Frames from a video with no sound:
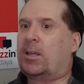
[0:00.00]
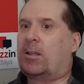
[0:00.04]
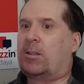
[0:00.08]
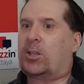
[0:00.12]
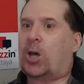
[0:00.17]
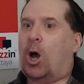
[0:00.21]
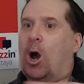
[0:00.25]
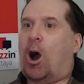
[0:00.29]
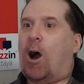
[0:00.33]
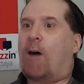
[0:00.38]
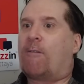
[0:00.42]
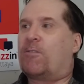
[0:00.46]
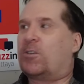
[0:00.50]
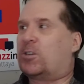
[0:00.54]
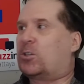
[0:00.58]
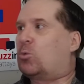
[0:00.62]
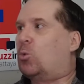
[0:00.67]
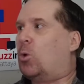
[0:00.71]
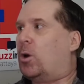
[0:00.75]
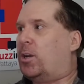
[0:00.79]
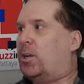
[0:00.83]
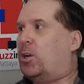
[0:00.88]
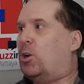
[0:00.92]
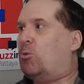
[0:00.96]
the office
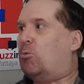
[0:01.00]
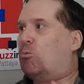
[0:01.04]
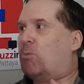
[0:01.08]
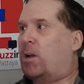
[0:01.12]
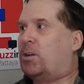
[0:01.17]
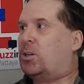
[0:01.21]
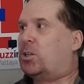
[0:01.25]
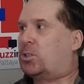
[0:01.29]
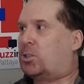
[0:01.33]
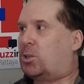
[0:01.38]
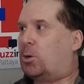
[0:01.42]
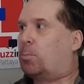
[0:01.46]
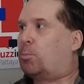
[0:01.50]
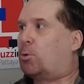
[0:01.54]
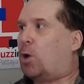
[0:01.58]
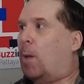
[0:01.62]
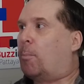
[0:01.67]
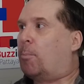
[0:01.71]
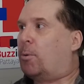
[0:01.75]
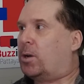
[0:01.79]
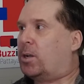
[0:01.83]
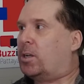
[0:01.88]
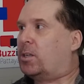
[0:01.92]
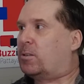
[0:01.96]
where you register
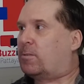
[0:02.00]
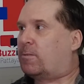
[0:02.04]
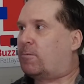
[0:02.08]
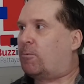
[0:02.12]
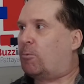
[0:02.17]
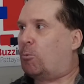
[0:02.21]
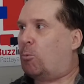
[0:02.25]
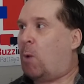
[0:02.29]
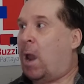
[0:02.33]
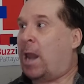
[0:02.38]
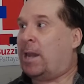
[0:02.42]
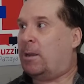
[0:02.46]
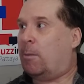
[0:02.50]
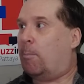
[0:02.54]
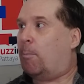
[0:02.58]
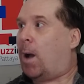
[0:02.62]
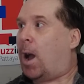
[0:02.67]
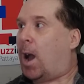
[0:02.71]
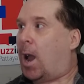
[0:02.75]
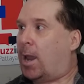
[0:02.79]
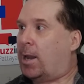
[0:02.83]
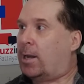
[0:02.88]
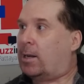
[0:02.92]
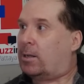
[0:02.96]
properties for when you
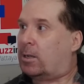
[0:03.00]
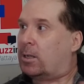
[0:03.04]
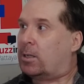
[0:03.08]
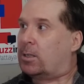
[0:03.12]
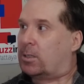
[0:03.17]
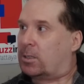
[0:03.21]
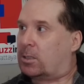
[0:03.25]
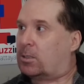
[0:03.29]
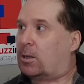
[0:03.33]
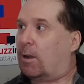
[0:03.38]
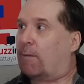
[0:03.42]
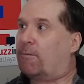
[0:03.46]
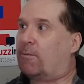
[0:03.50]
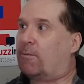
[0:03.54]
buy and stuff.